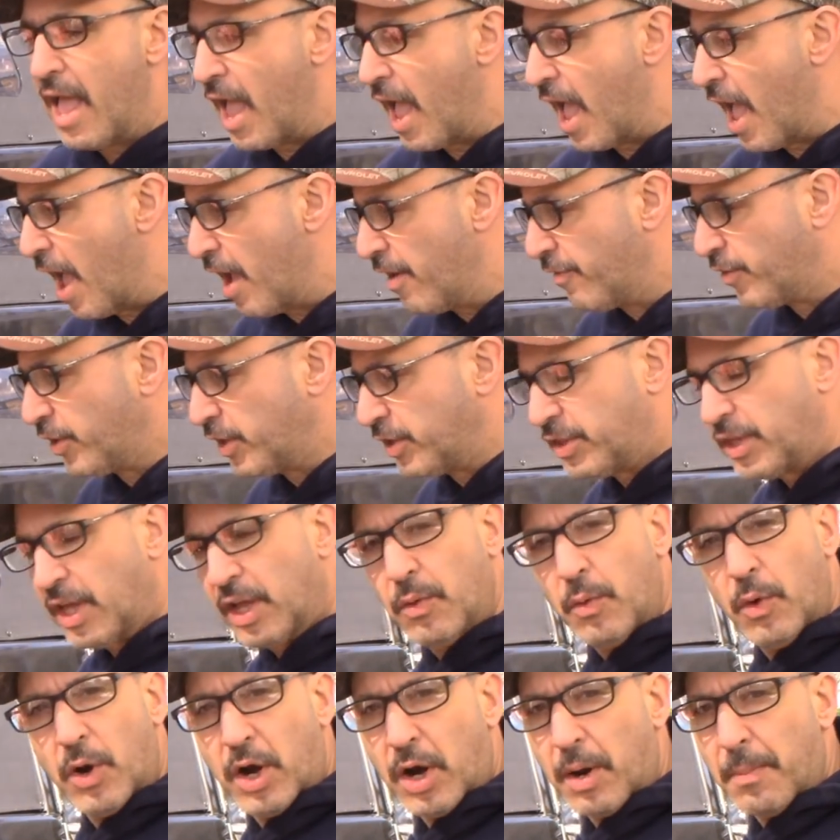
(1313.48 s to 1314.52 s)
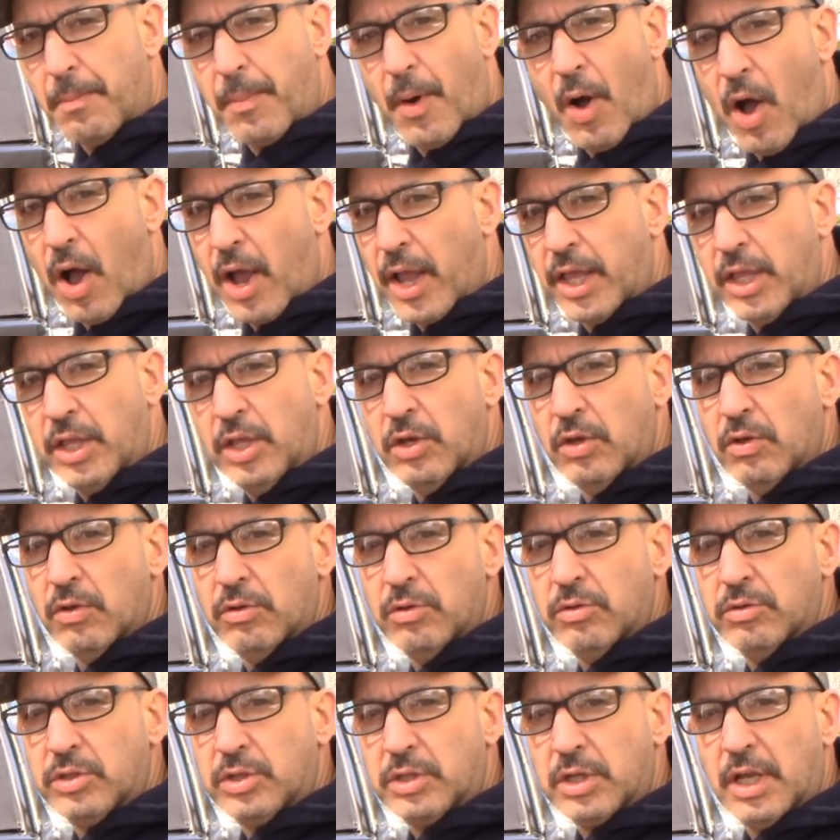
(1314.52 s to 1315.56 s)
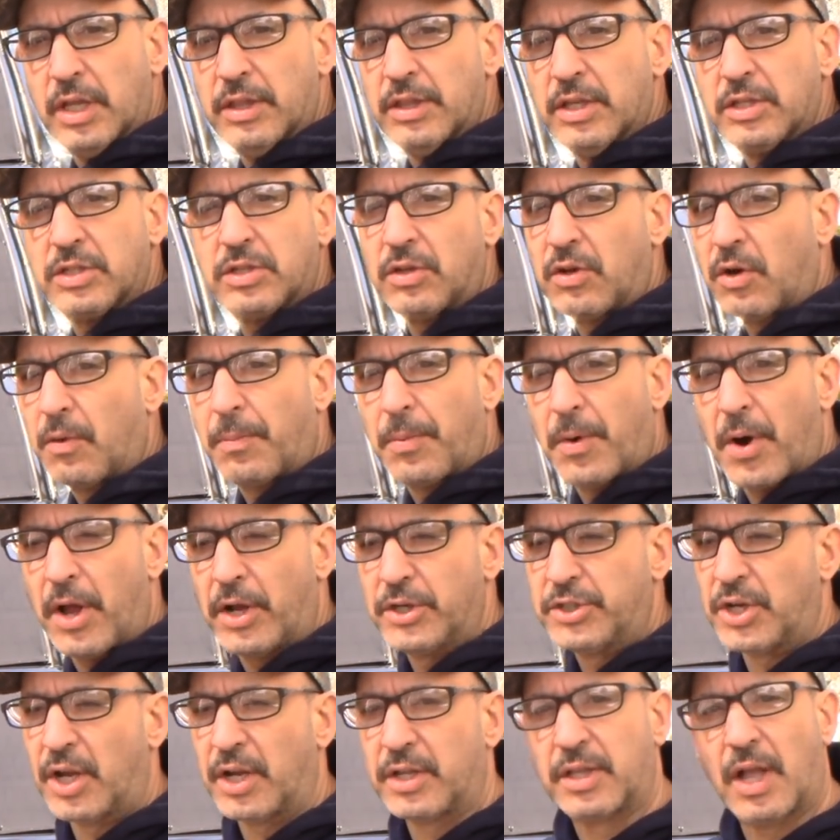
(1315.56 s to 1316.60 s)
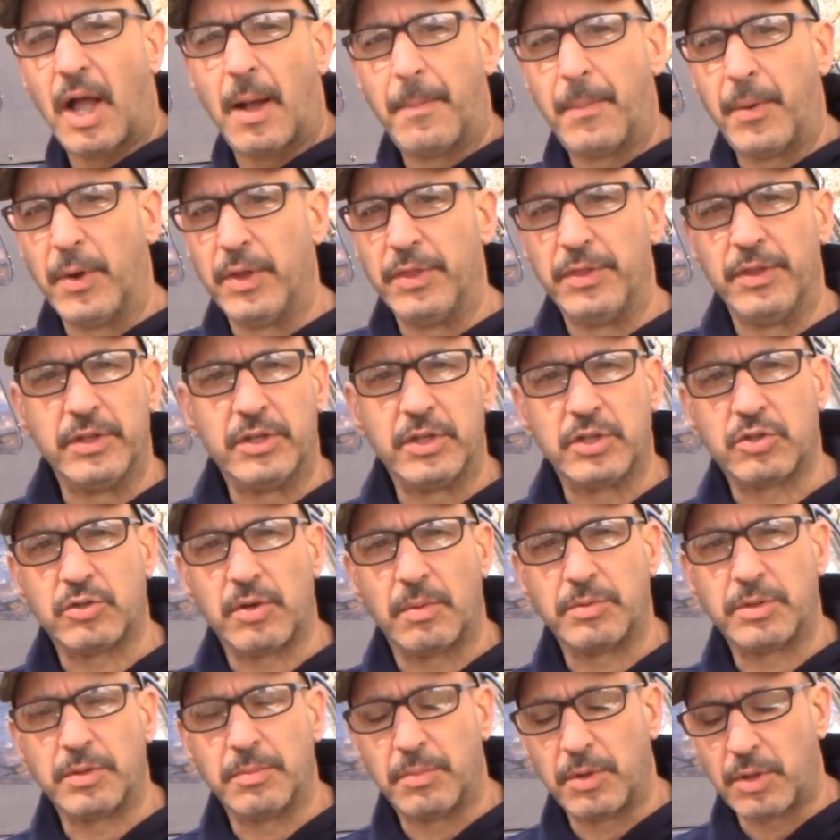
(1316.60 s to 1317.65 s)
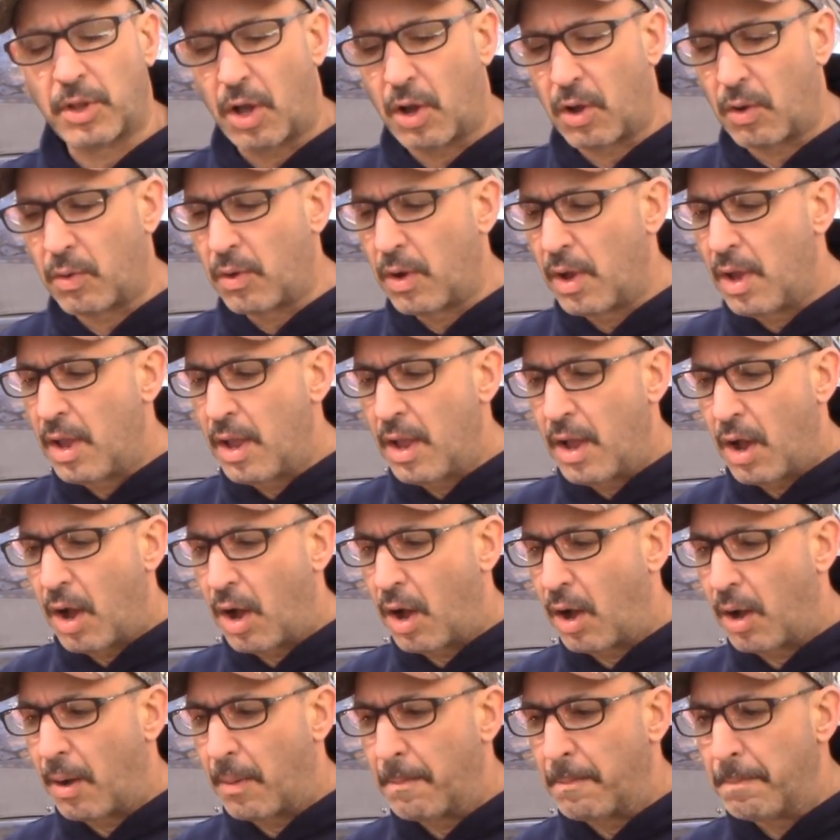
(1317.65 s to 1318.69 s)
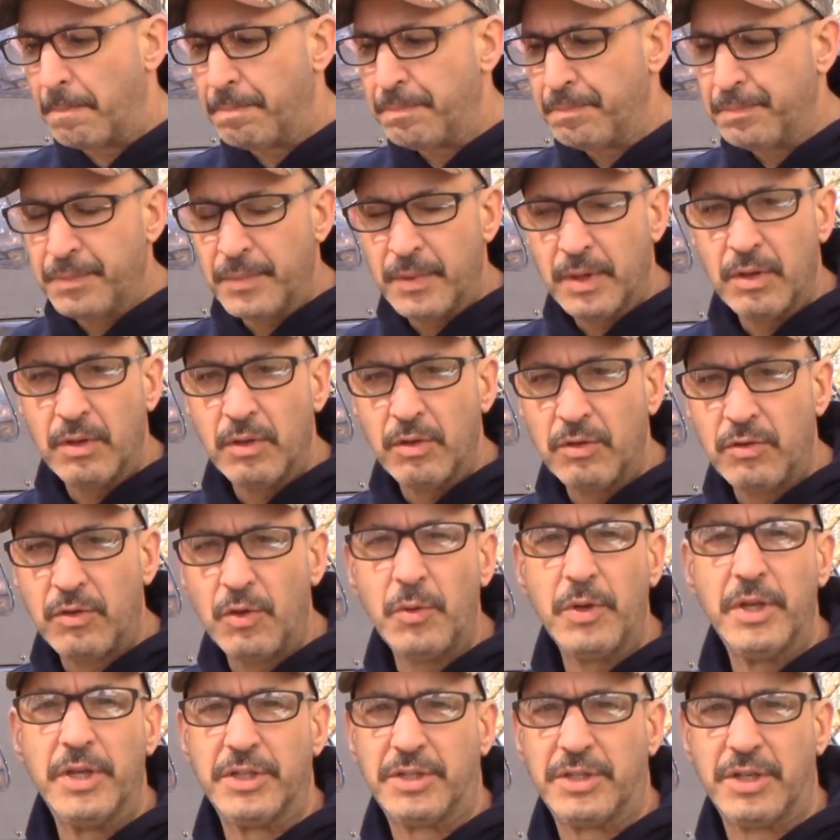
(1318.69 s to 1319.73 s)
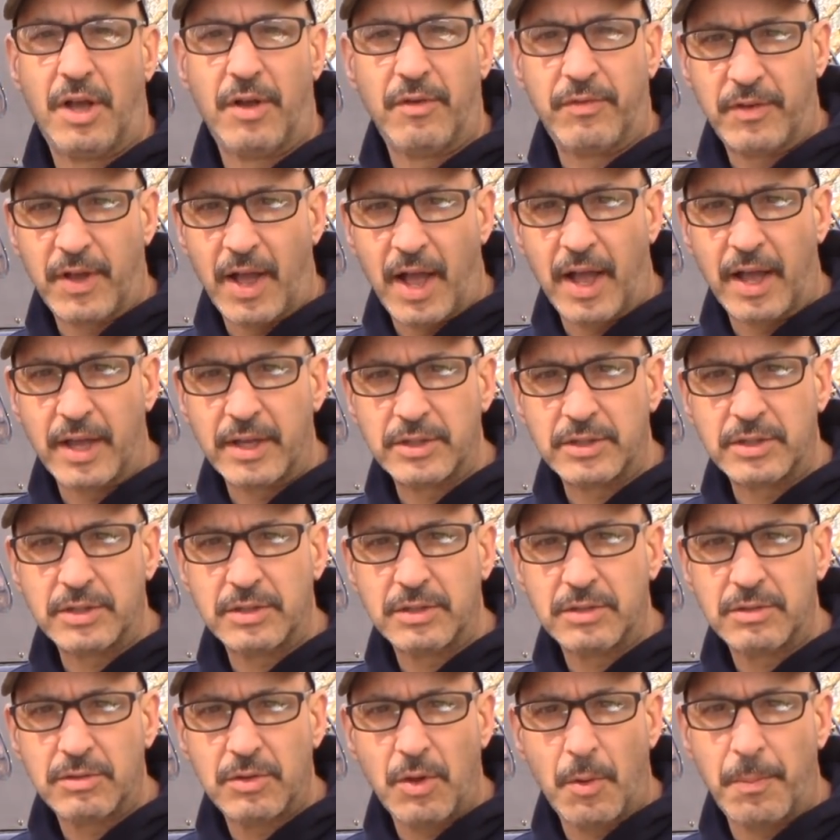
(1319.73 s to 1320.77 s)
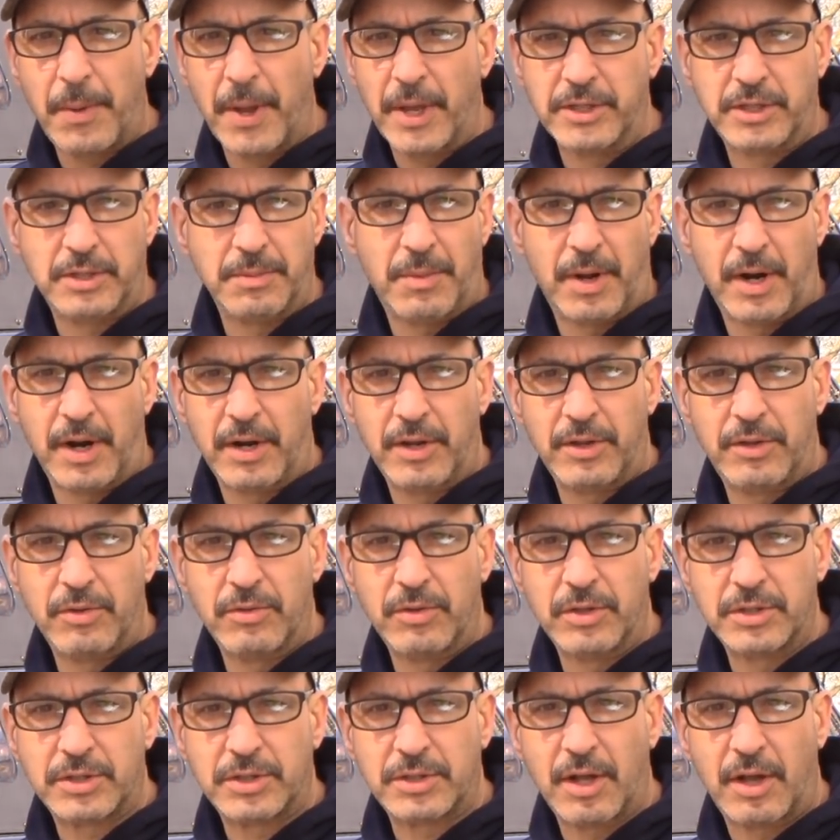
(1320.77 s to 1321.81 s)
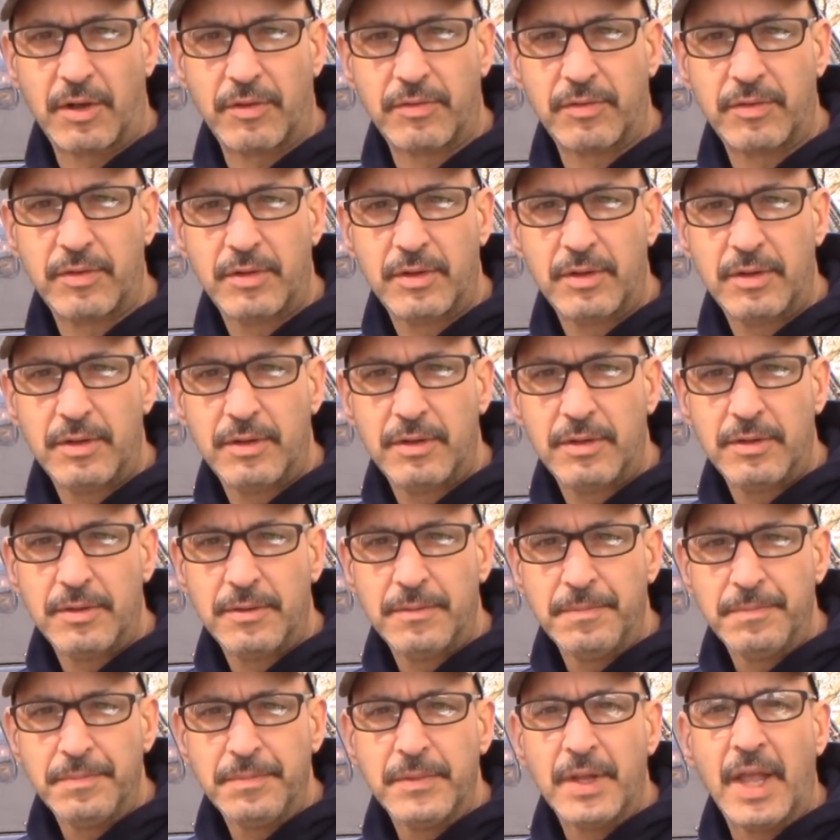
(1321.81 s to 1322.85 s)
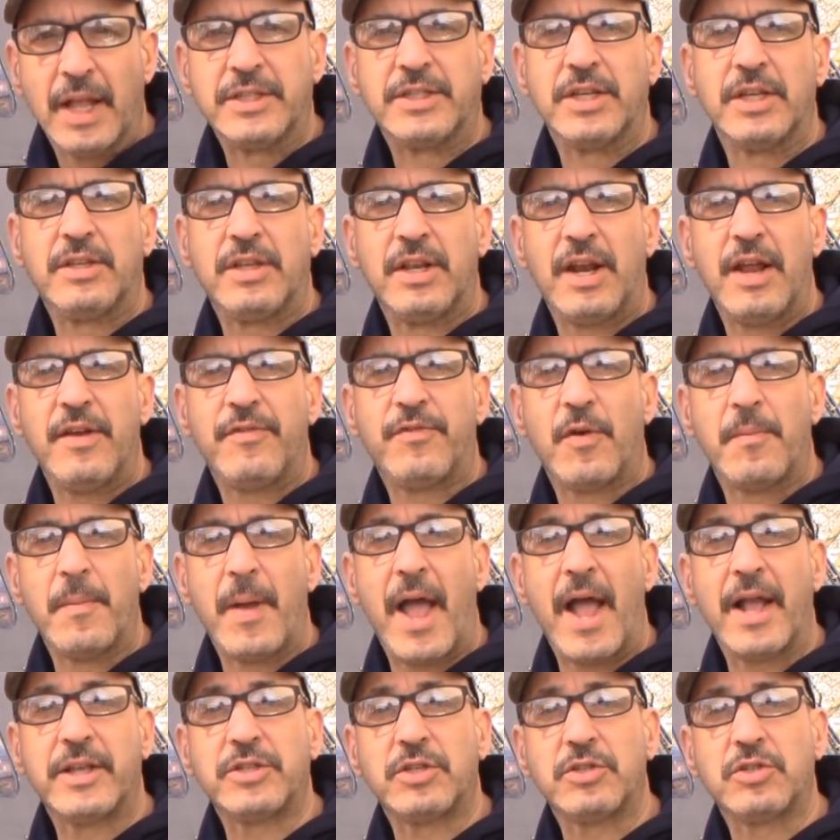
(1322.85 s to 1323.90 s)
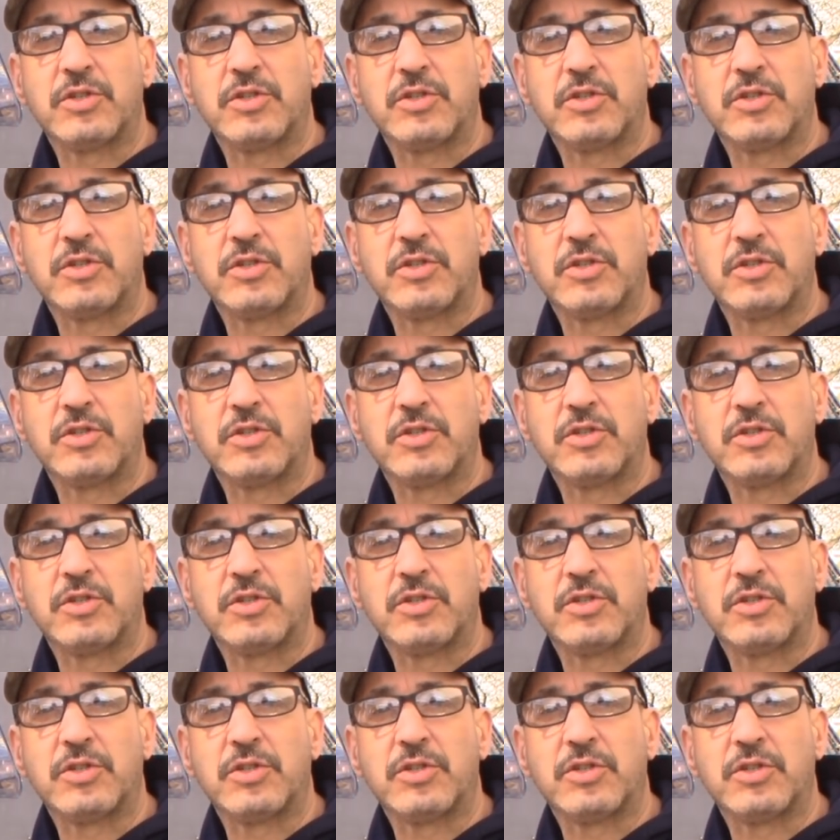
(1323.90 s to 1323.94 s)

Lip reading: Everything we're gonna buy and use in this little project, I'll put in the description below. Do it yourself, guys. Don't pay somebody to do this stuff. That's it today from Axel's